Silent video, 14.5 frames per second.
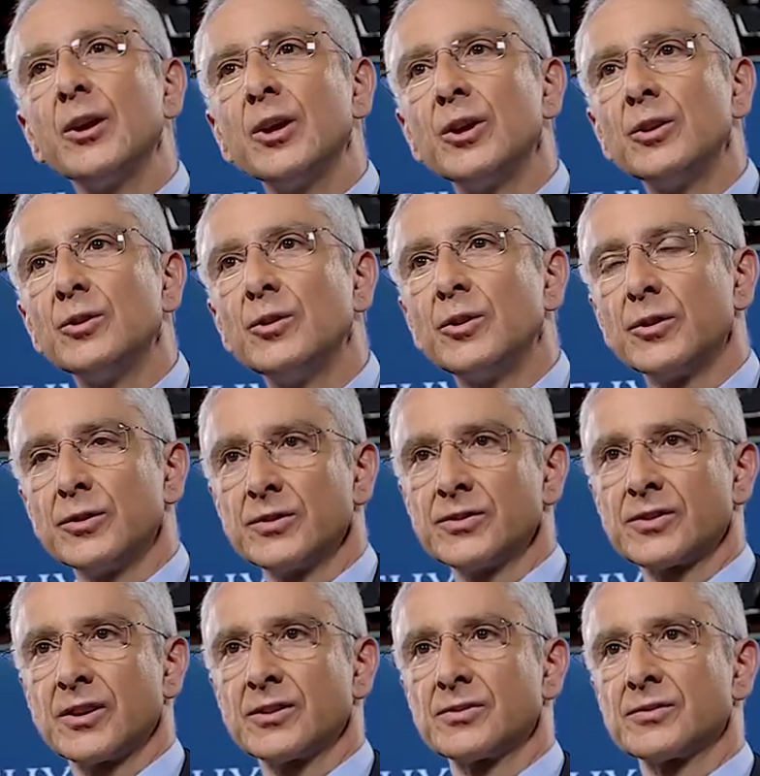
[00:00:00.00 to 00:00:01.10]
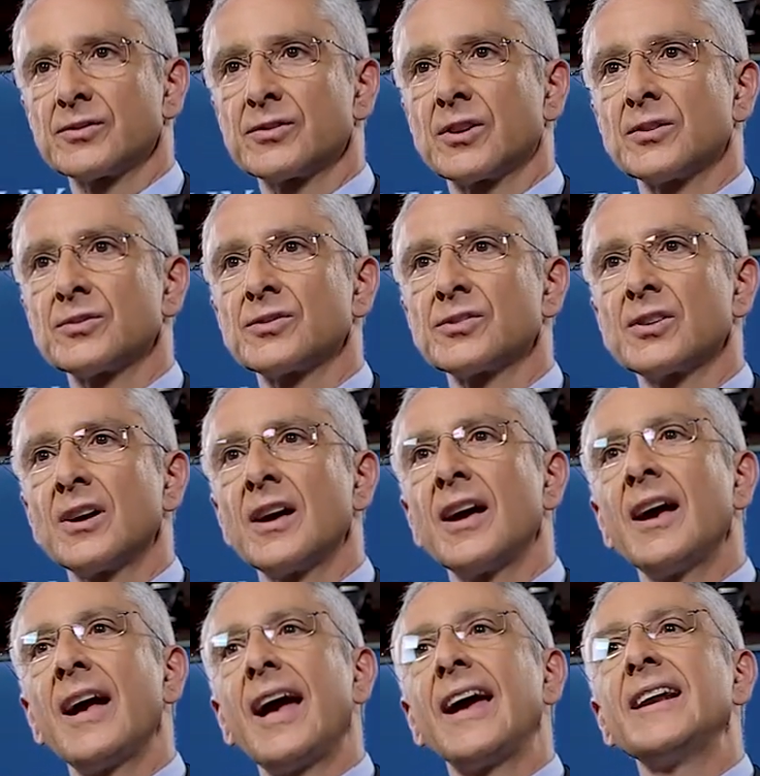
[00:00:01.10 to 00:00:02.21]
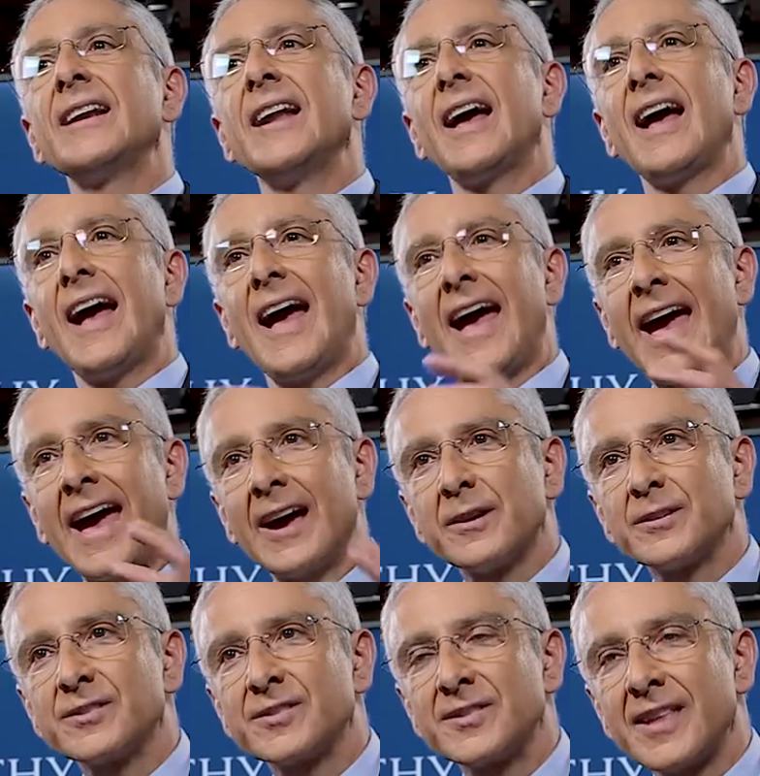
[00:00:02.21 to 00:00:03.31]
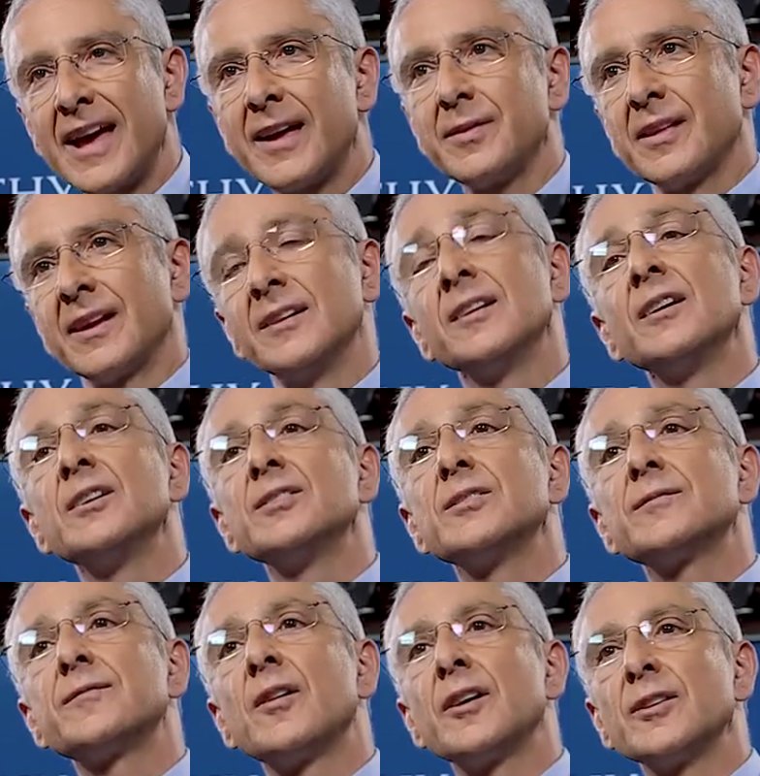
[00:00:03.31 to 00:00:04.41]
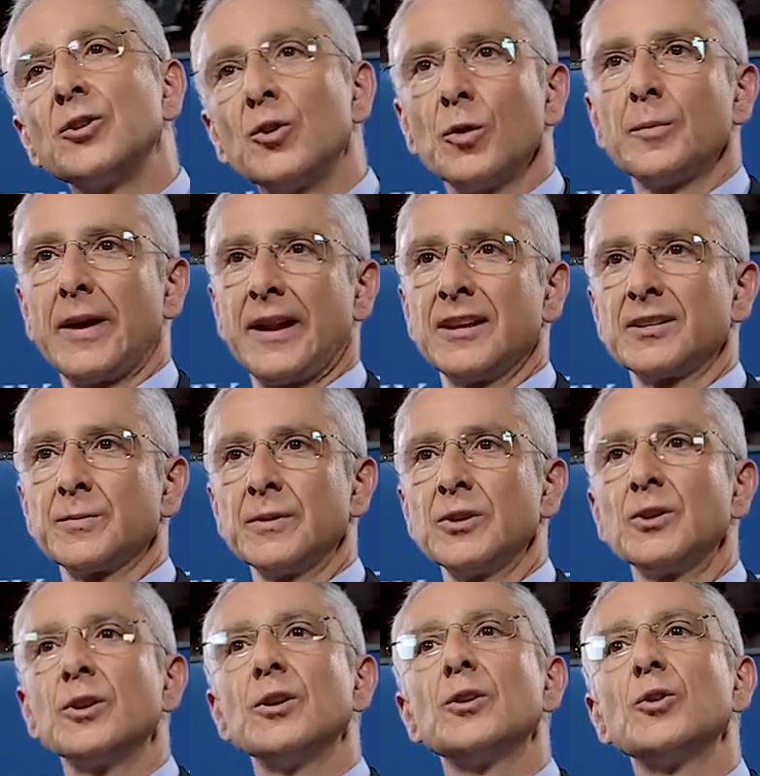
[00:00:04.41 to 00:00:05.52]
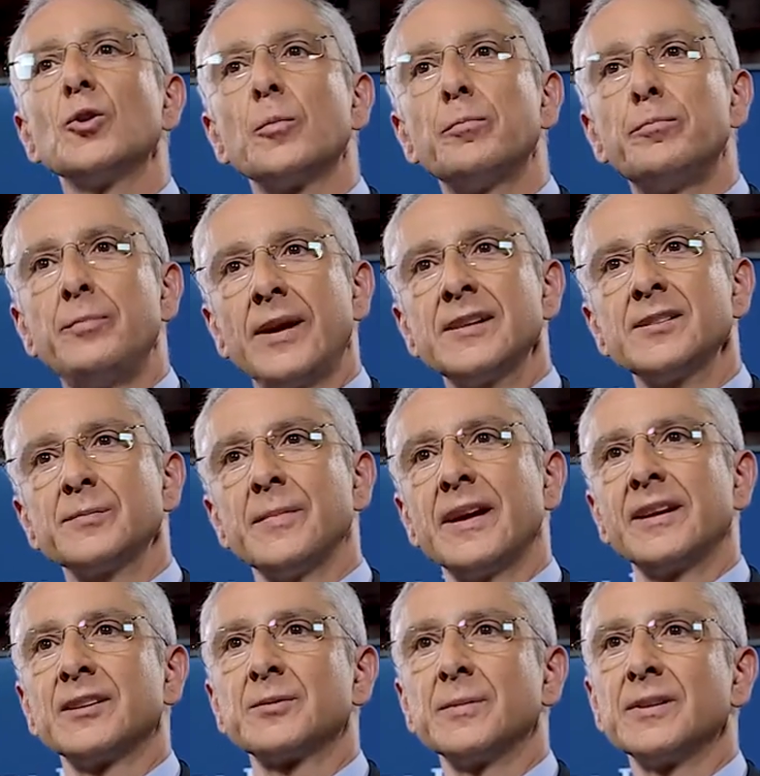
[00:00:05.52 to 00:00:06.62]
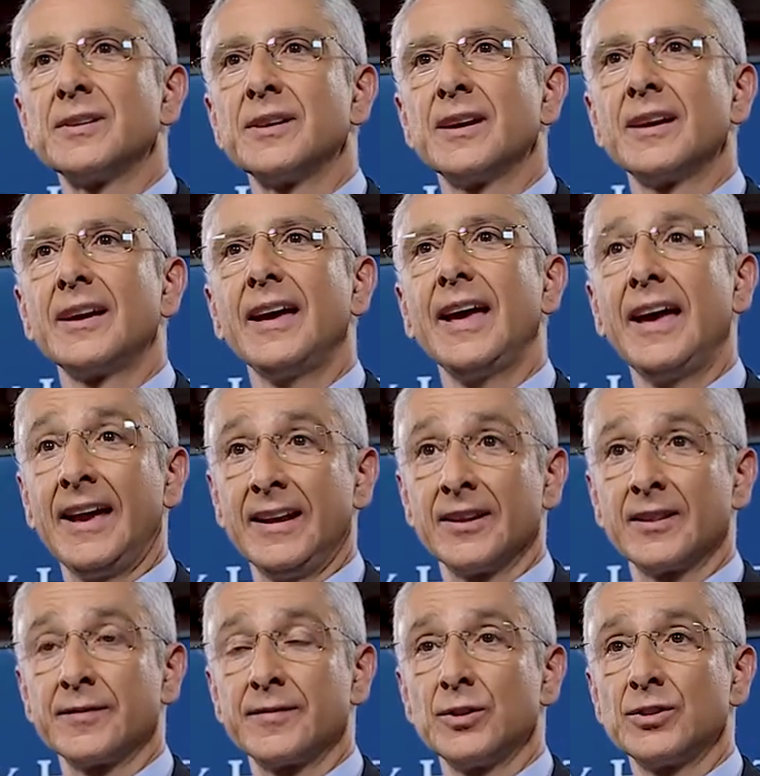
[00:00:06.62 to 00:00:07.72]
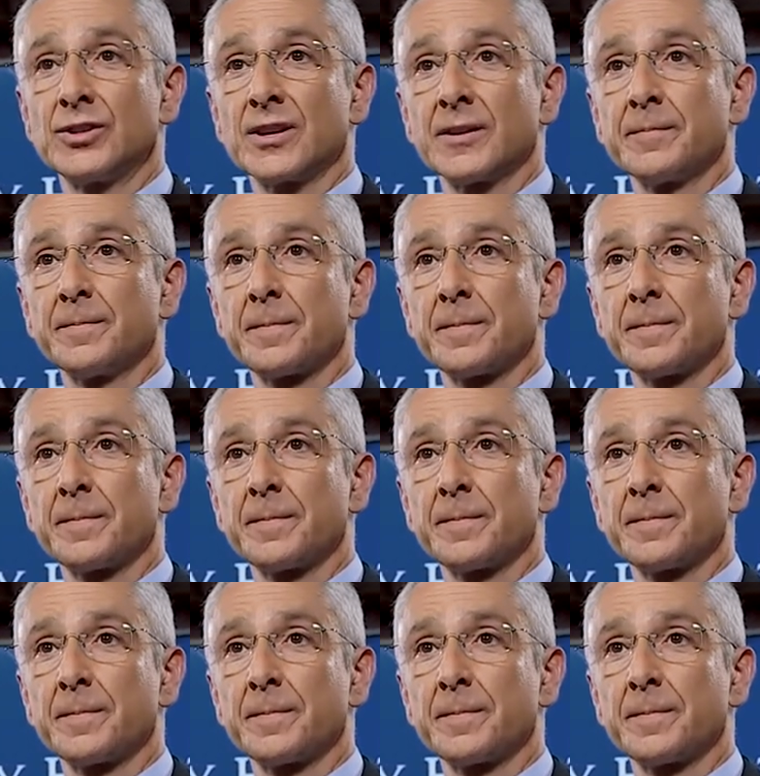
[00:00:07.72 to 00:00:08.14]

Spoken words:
do you use those results, and how does that then define your management, your best management, into the future?